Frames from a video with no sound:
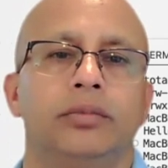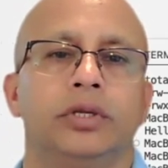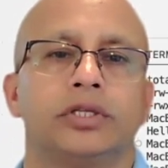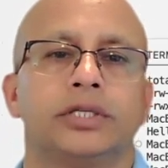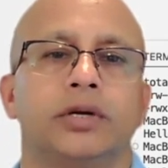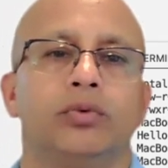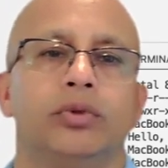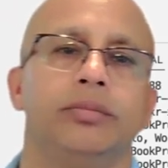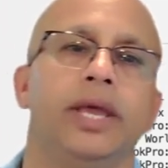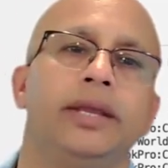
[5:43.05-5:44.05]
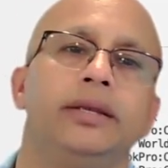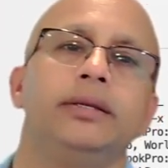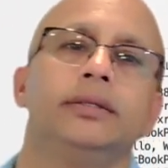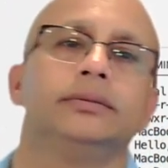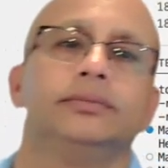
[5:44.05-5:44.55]
start with
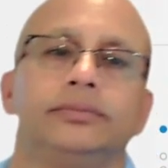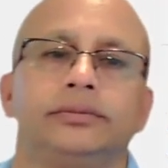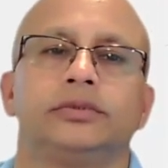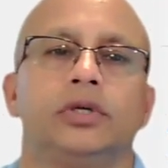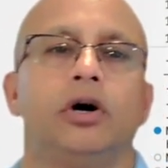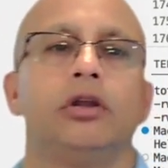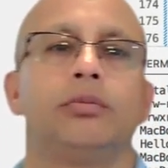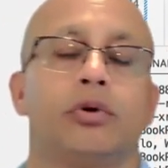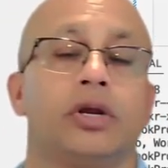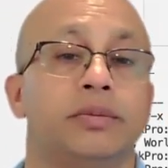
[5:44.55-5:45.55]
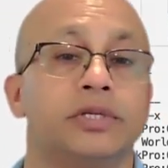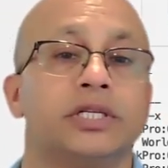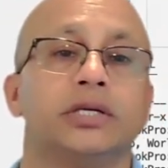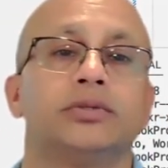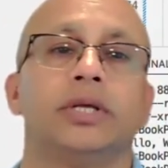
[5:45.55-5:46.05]
main. All program
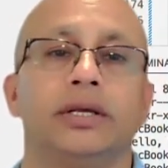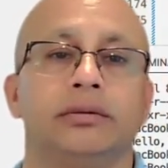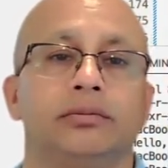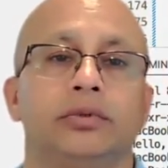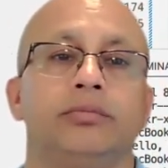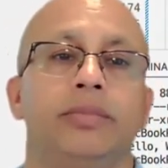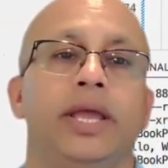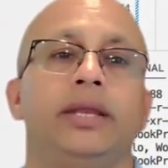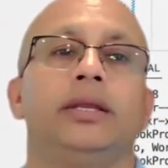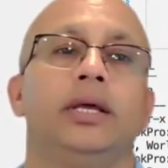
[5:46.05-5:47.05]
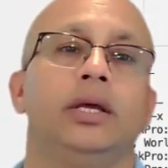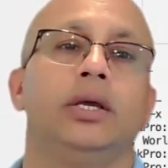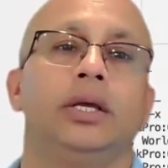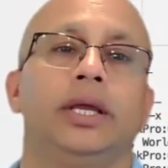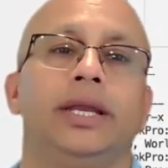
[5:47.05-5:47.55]
starts with main.
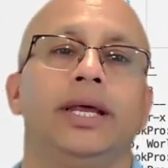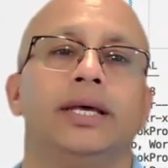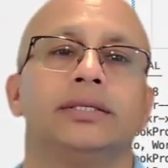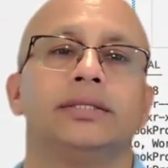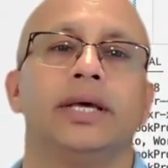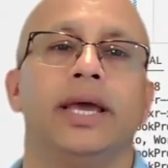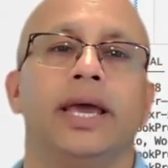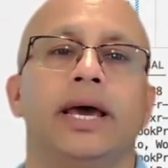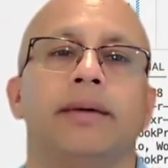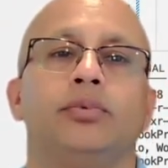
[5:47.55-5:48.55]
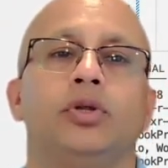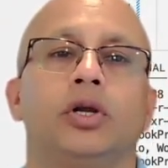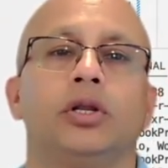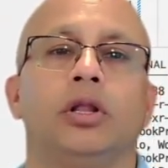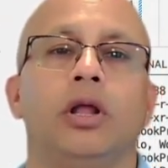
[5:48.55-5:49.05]
It has
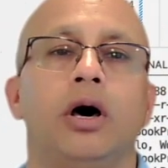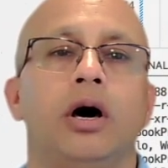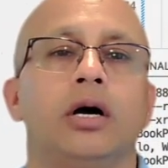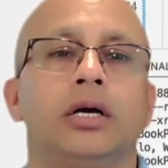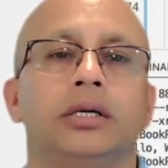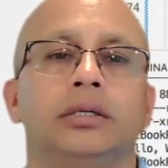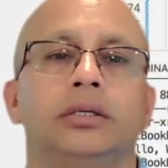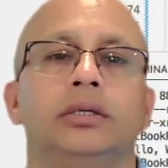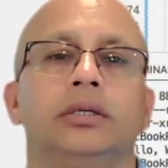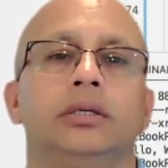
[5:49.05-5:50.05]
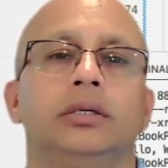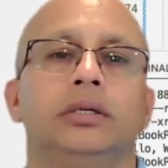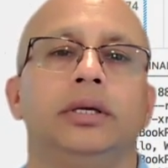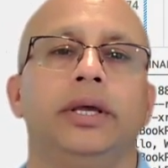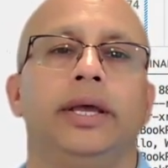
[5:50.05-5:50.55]
app.log
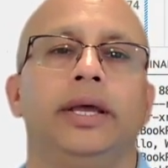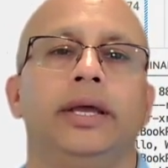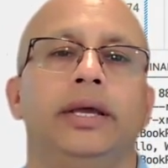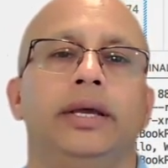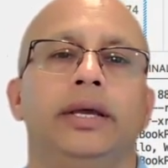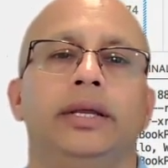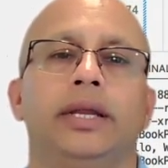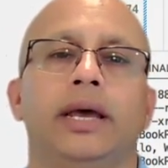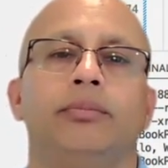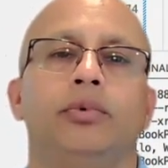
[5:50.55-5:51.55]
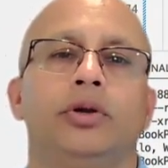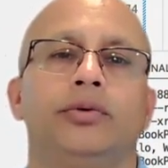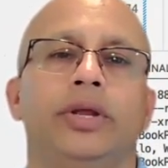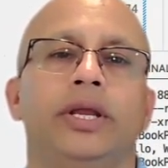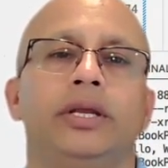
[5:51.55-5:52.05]
and
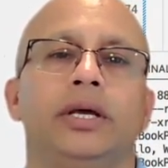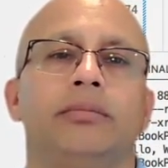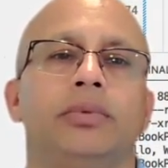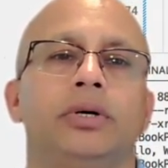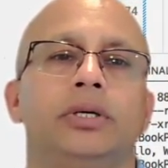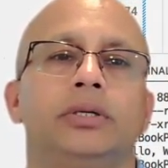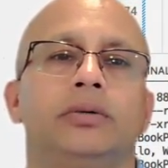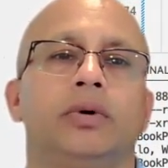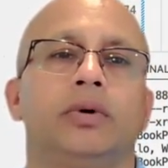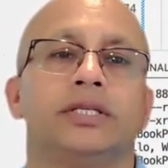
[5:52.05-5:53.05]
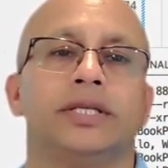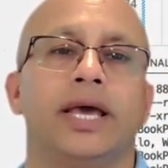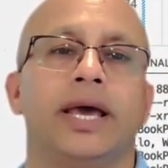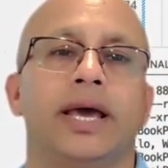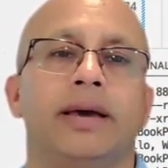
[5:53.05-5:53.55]
app.read number. What is
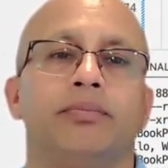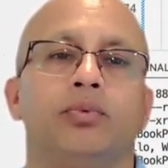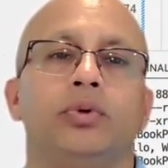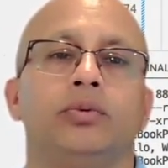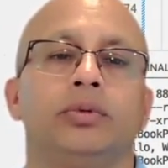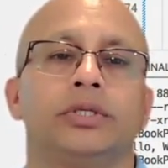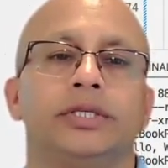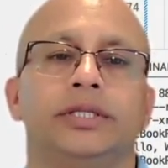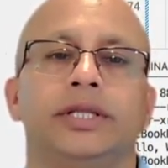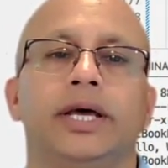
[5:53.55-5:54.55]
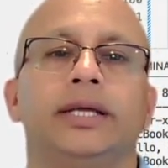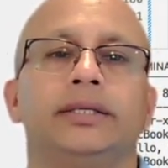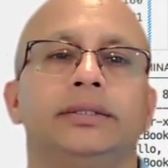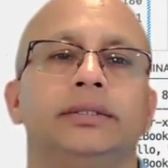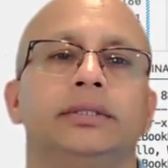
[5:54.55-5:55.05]
app? We will see that.